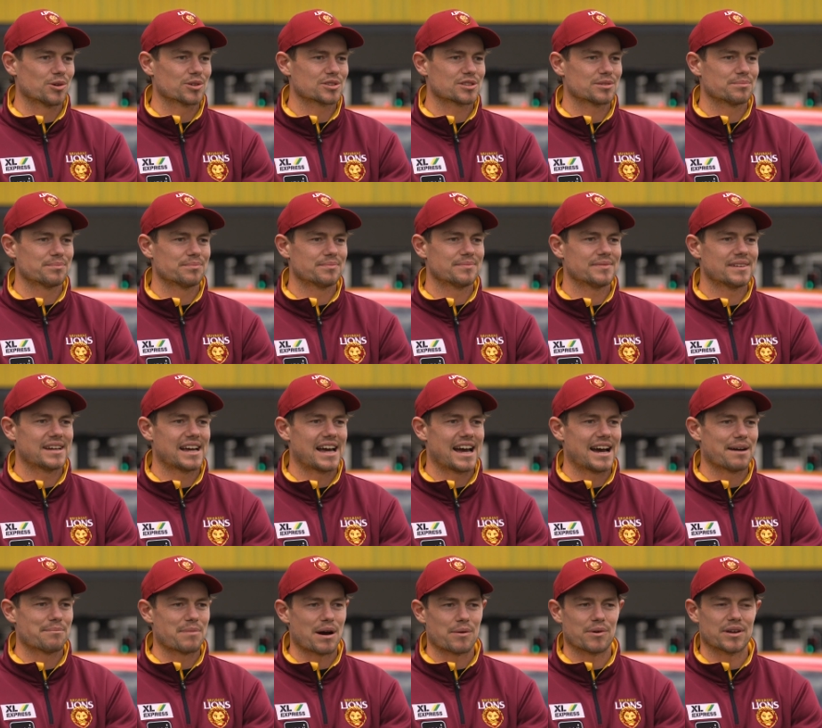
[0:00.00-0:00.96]
awesome.
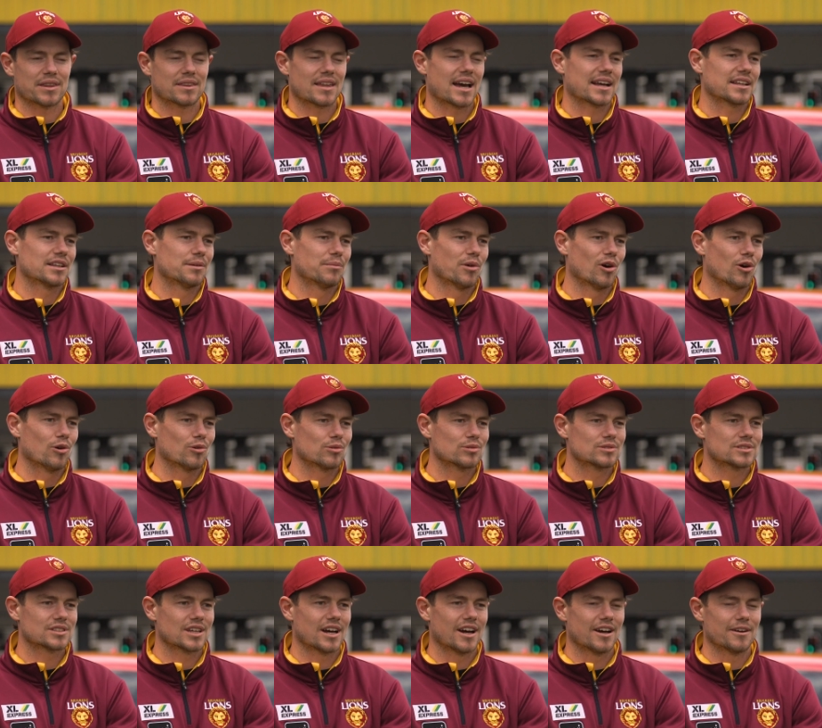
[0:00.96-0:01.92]
Uh, but we thank them all.
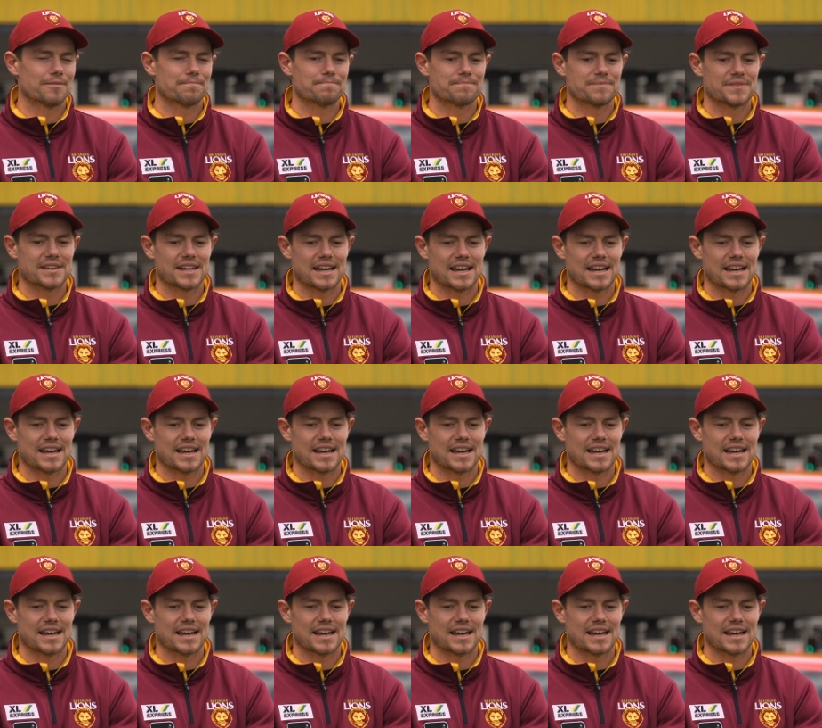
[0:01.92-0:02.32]
So um,